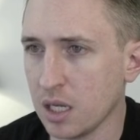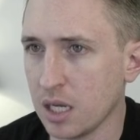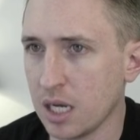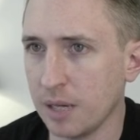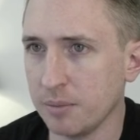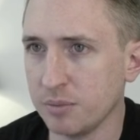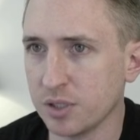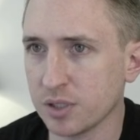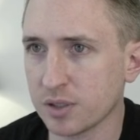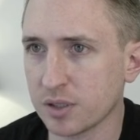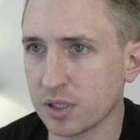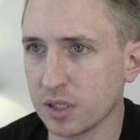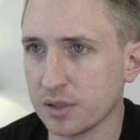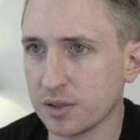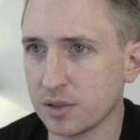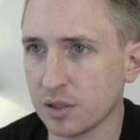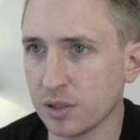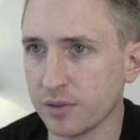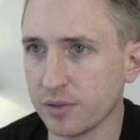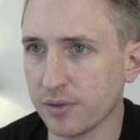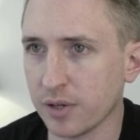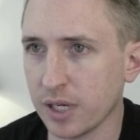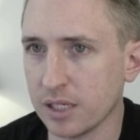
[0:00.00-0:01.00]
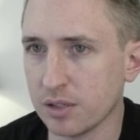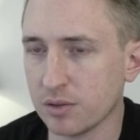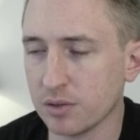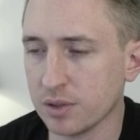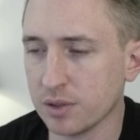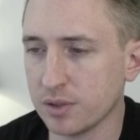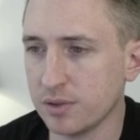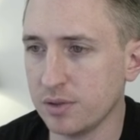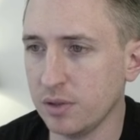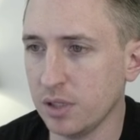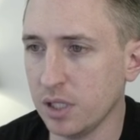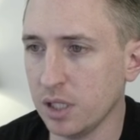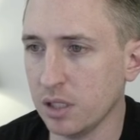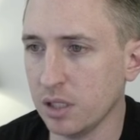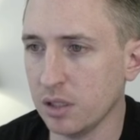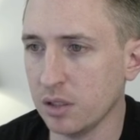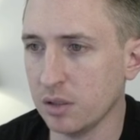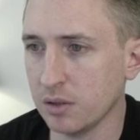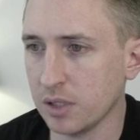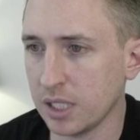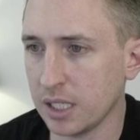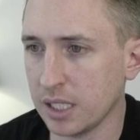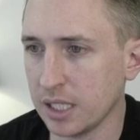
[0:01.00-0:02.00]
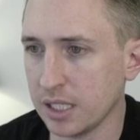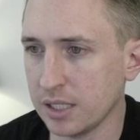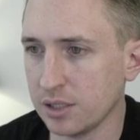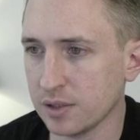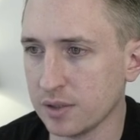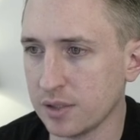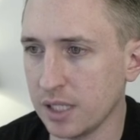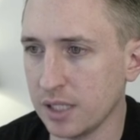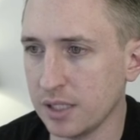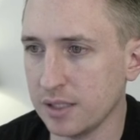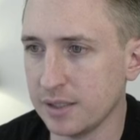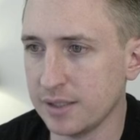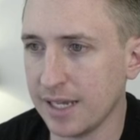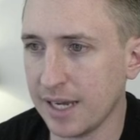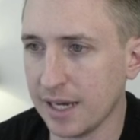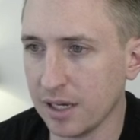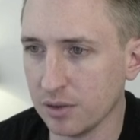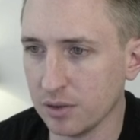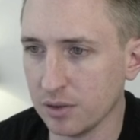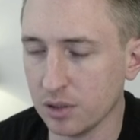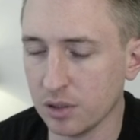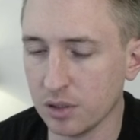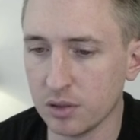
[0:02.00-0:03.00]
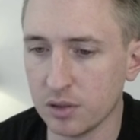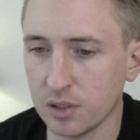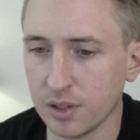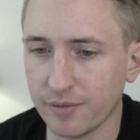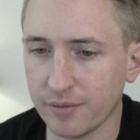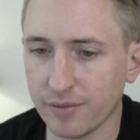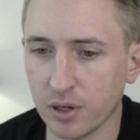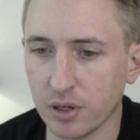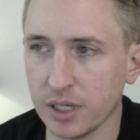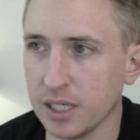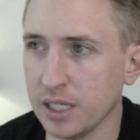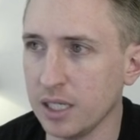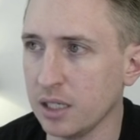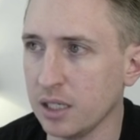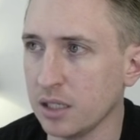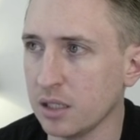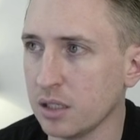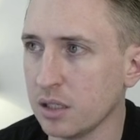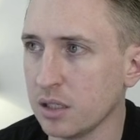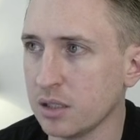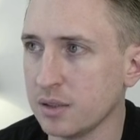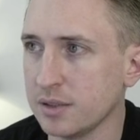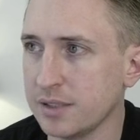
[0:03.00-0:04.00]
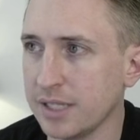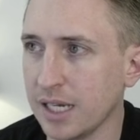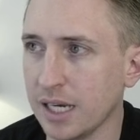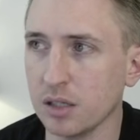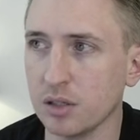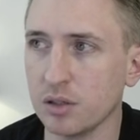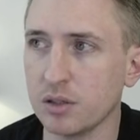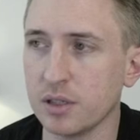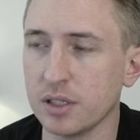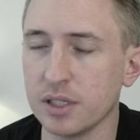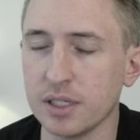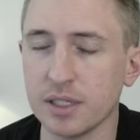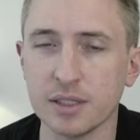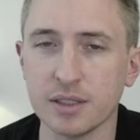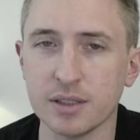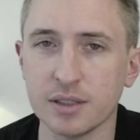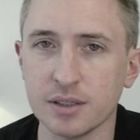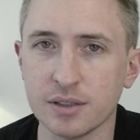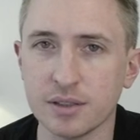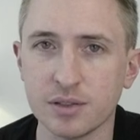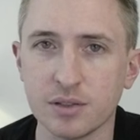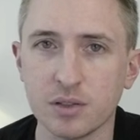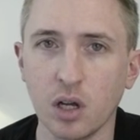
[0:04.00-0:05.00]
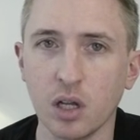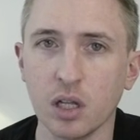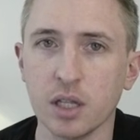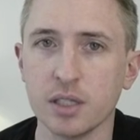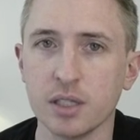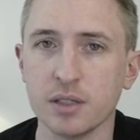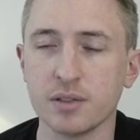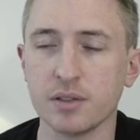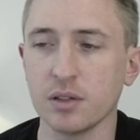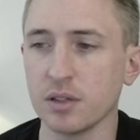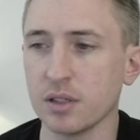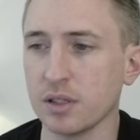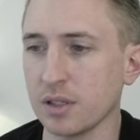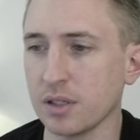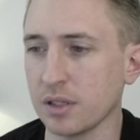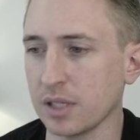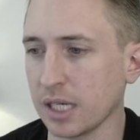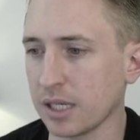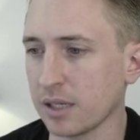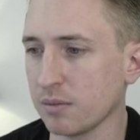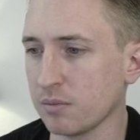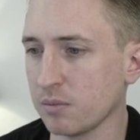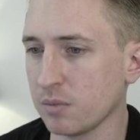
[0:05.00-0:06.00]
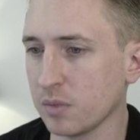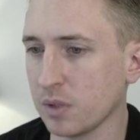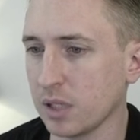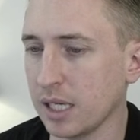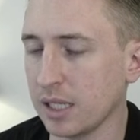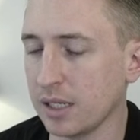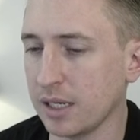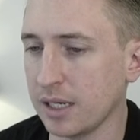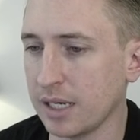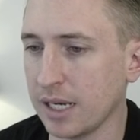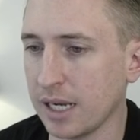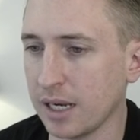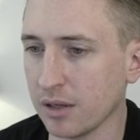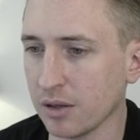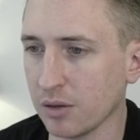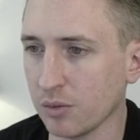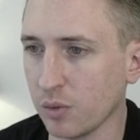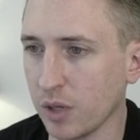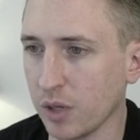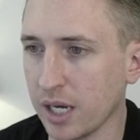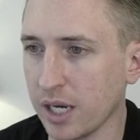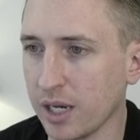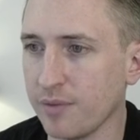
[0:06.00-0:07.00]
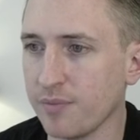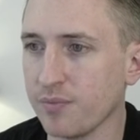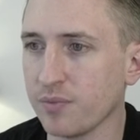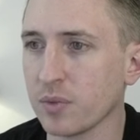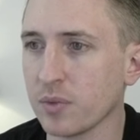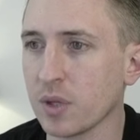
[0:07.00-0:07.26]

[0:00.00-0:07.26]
I'm just going to search for Android Studio, and I just hit download. I've already downloaded and installed it, so like get it out of the way.